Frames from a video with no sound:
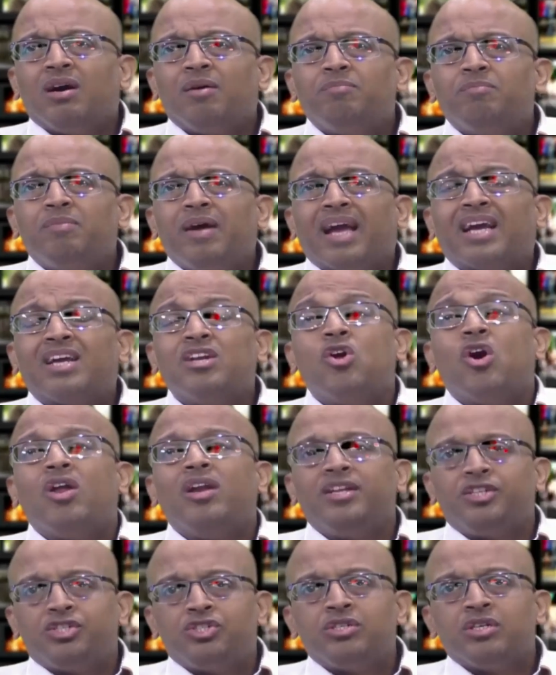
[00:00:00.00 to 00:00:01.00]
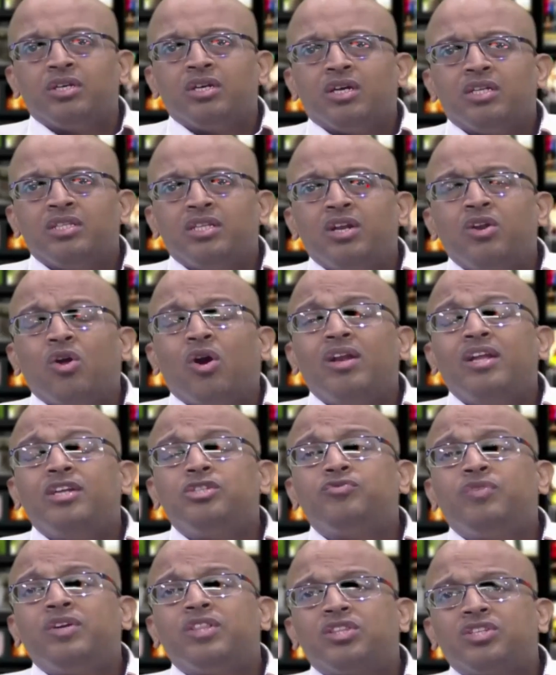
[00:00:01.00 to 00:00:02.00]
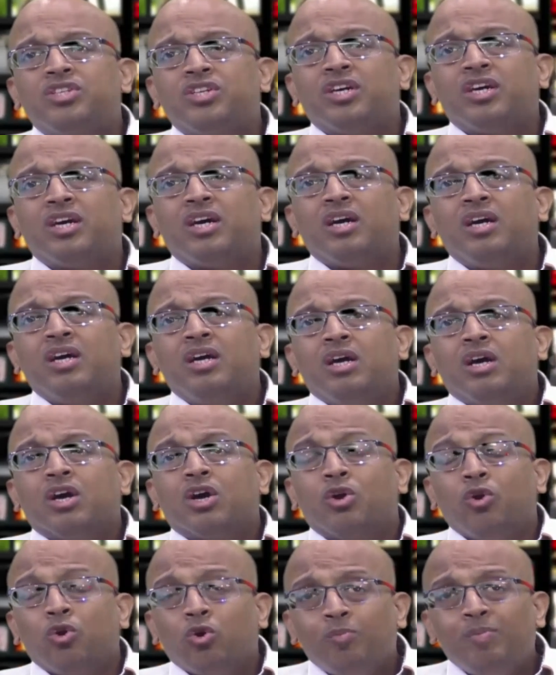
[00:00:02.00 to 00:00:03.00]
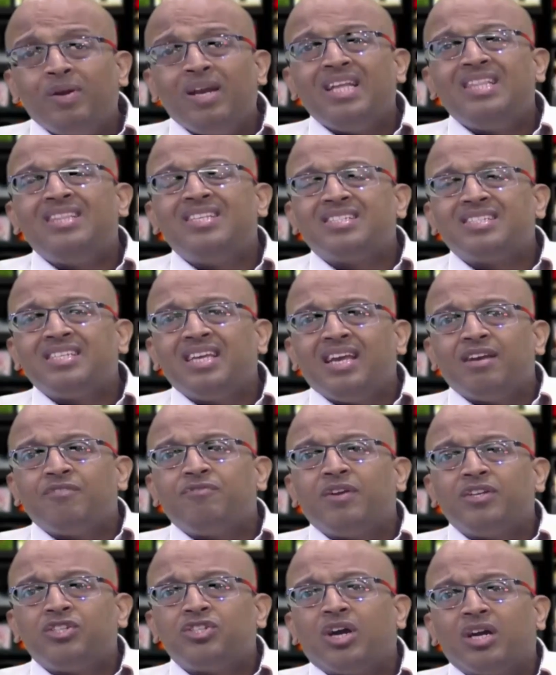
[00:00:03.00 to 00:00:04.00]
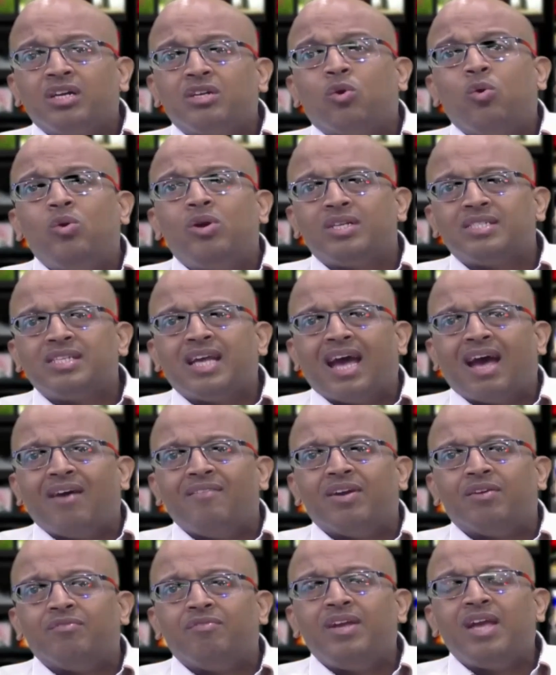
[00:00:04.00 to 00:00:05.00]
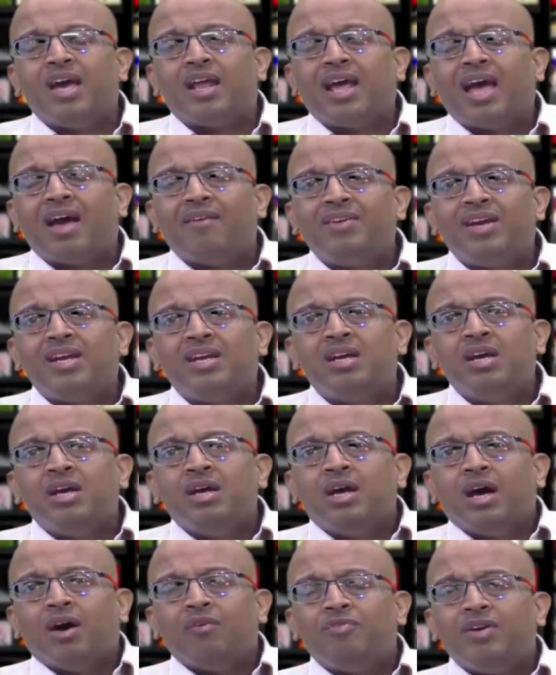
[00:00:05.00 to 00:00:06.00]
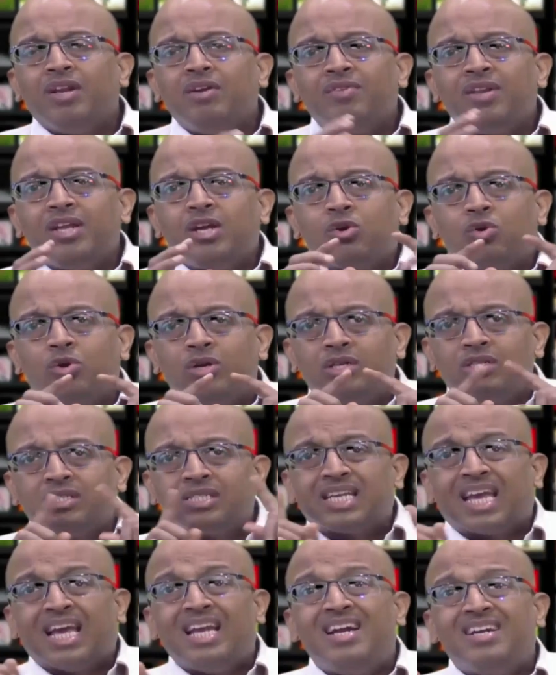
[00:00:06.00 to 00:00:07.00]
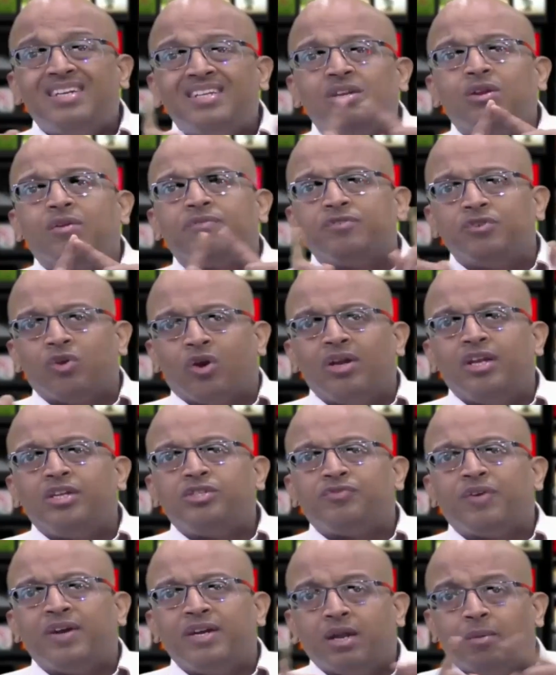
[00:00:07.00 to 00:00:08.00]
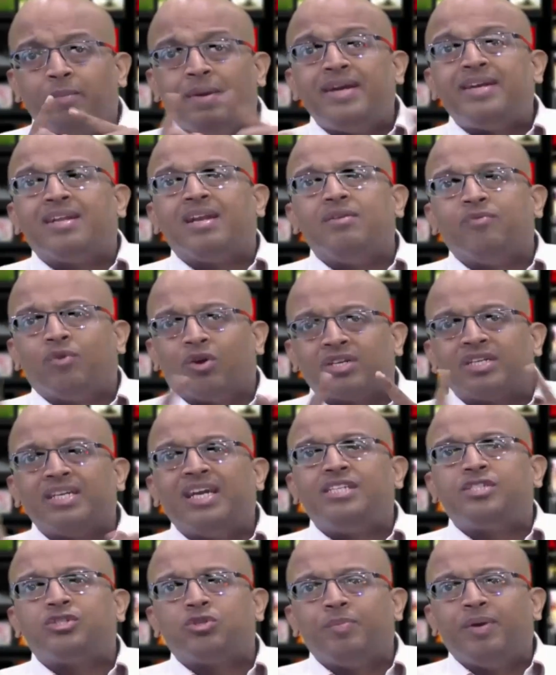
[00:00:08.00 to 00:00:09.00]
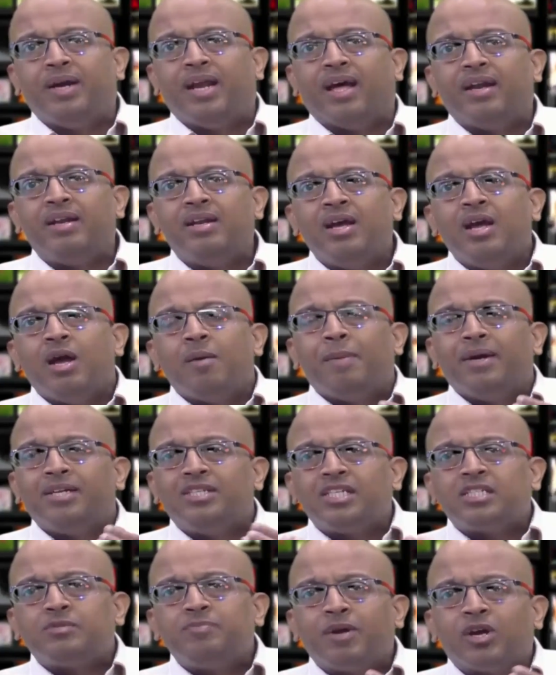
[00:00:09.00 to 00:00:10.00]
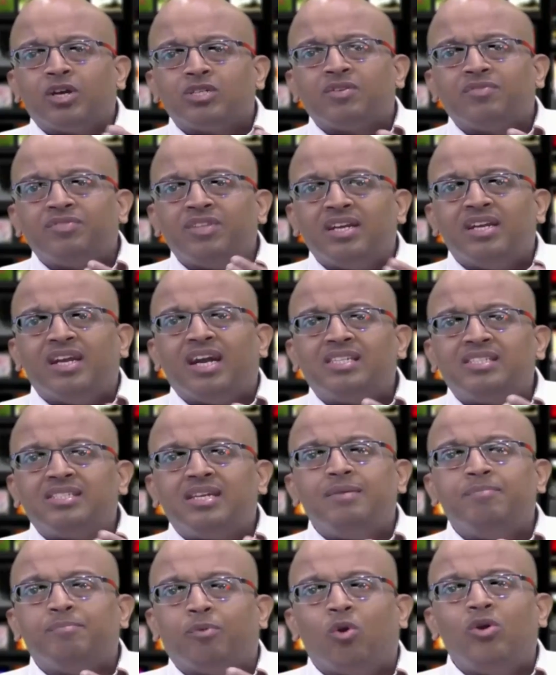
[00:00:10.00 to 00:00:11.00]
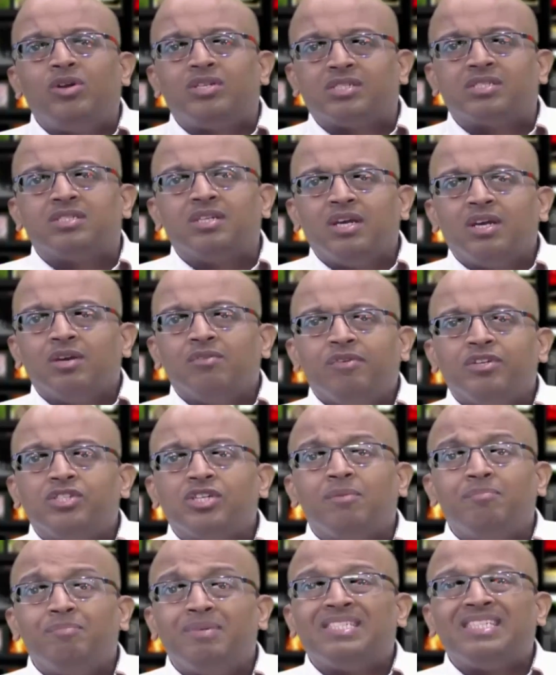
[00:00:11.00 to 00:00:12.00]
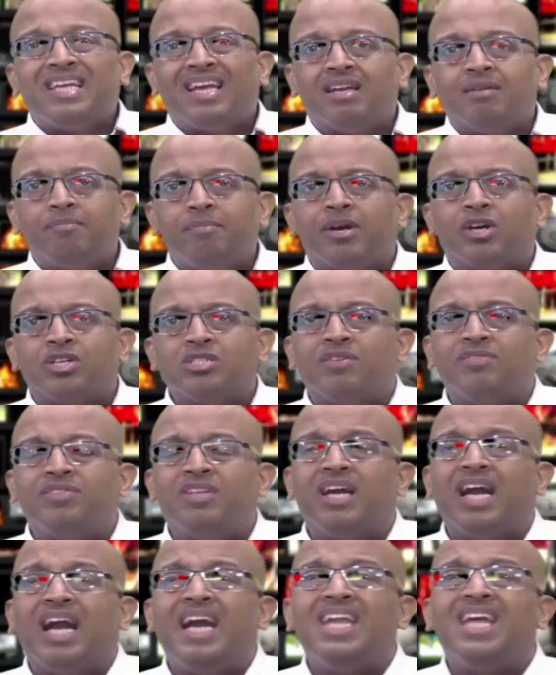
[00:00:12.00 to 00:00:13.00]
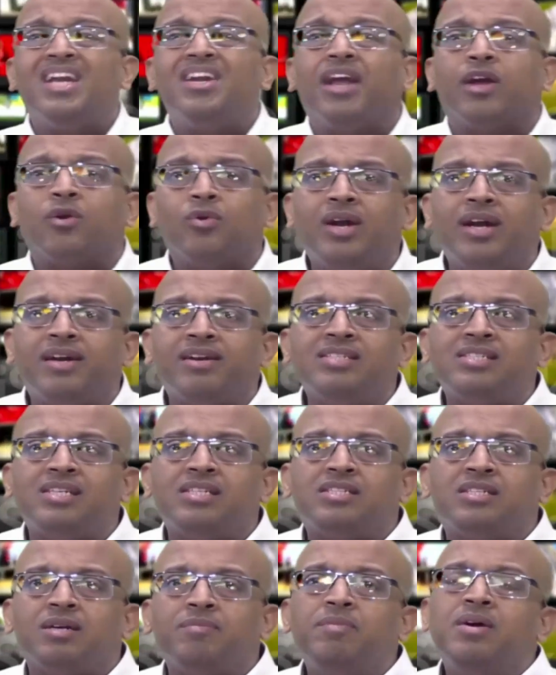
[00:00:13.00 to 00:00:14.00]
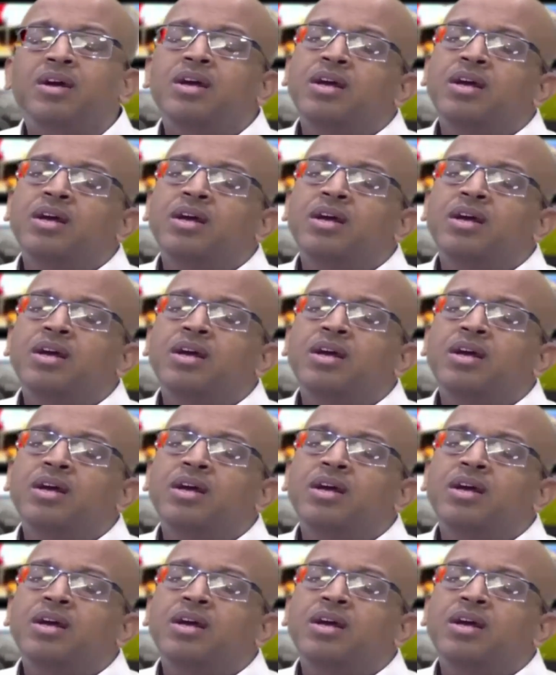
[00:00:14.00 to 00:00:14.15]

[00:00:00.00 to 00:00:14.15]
acknowledge the knowledge which globally the CFA charter holders are having. We are having a very, very good skeleton of knowledge, fundamentally what needs to be done, but just because of the nuts and bolts which are missing because of the Indian regulatory system,